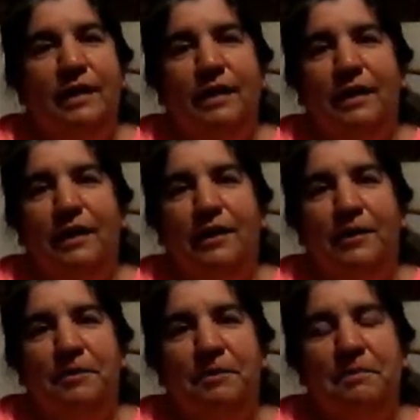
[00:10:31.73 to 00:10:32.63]
Um,
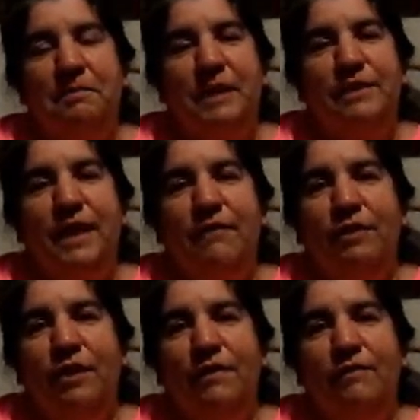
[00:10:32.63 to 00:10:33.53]
let's have a
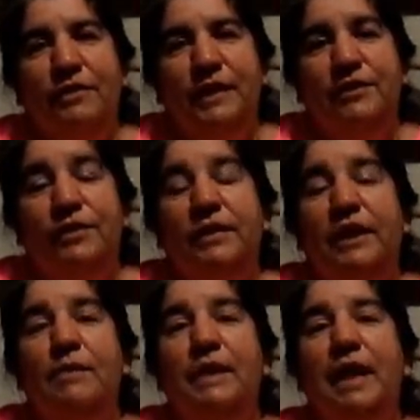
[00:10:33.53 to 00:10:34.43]
conversation.
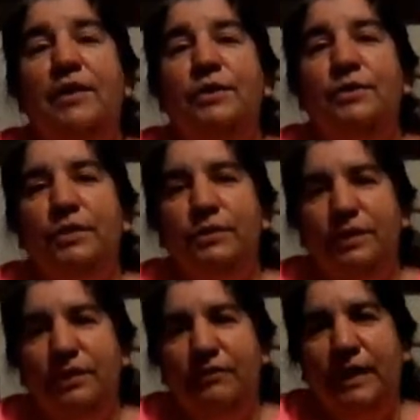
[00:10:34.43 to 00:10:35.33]
Tell me how you do
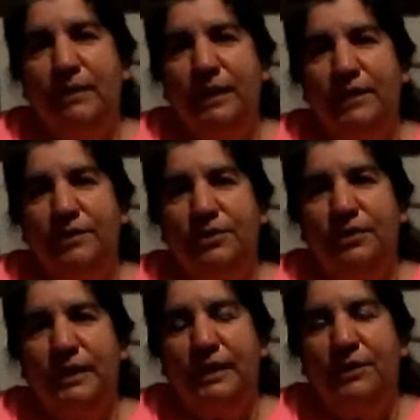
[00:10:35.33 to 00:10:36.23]
your family
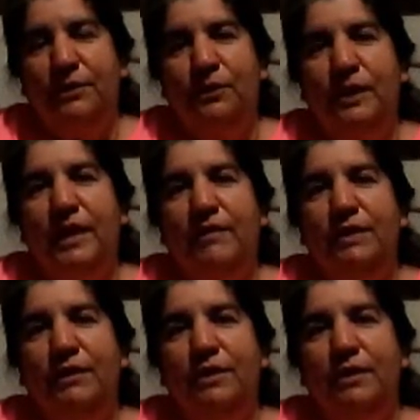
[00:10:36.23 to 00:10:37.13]
history. What have
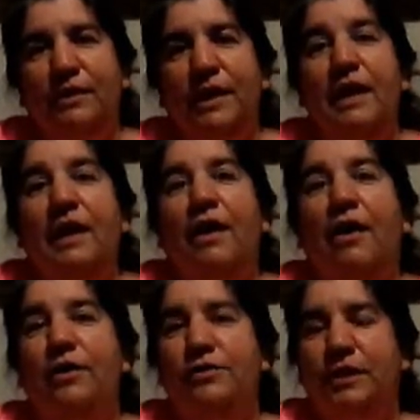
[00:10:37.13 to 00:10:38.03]
you learned?
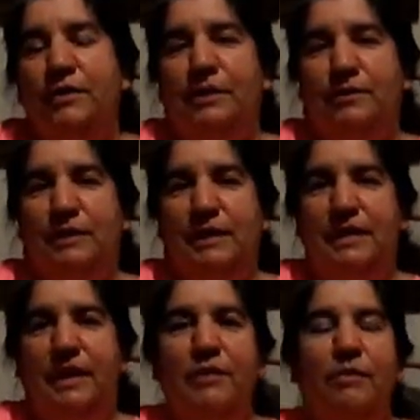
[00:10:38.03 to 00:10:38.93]
Also, I was going to
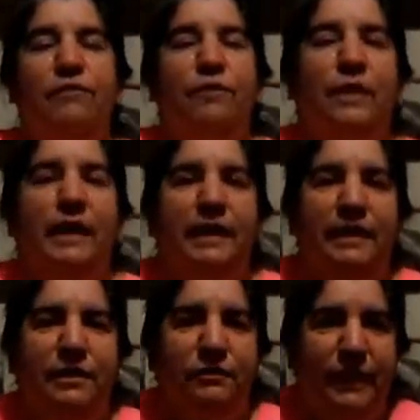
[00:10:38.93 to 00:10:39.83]
tell you before I end
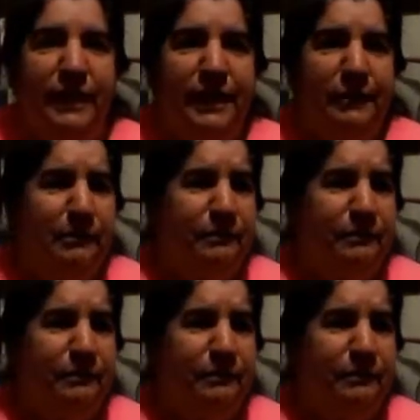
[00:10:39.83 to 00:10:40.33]
this video,